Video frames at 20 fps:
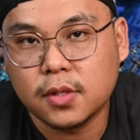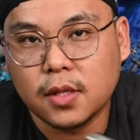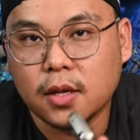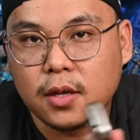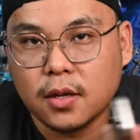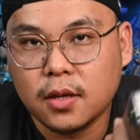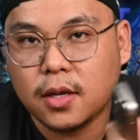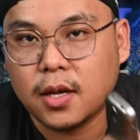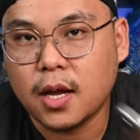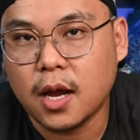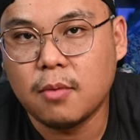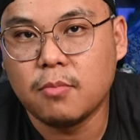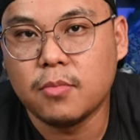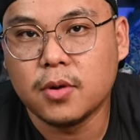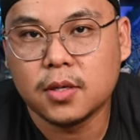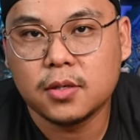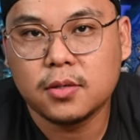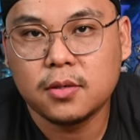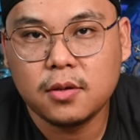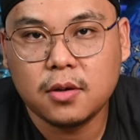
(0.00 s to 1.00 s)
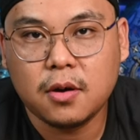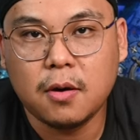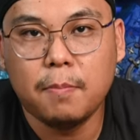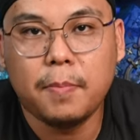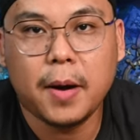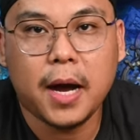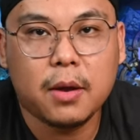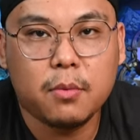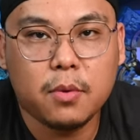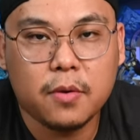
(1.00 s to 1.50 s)
the cameras
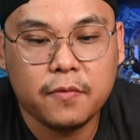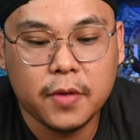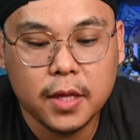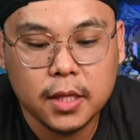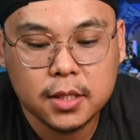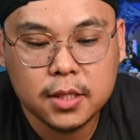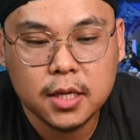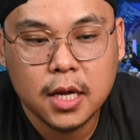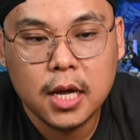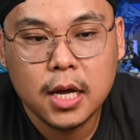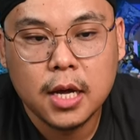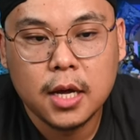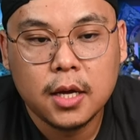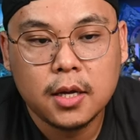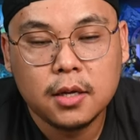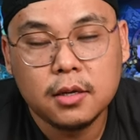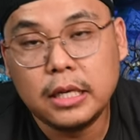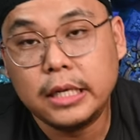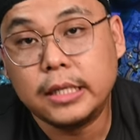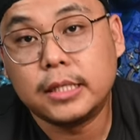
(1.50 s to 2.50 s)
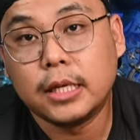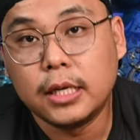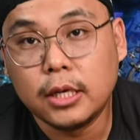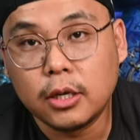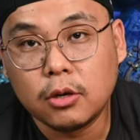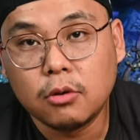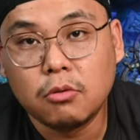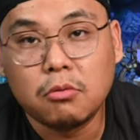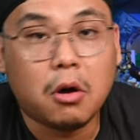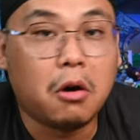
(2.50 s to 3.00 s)
combined with its
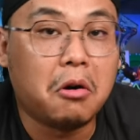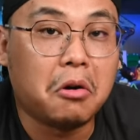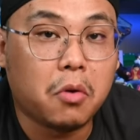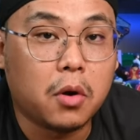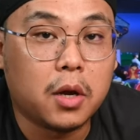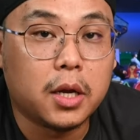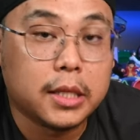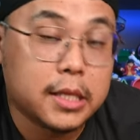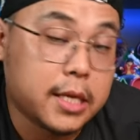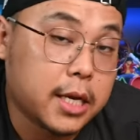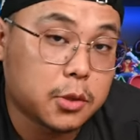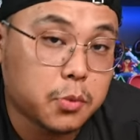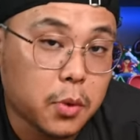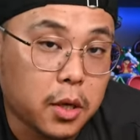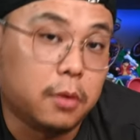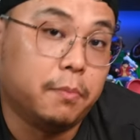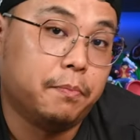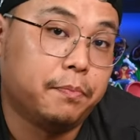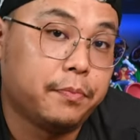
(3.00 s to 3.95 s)
decent call quality as well.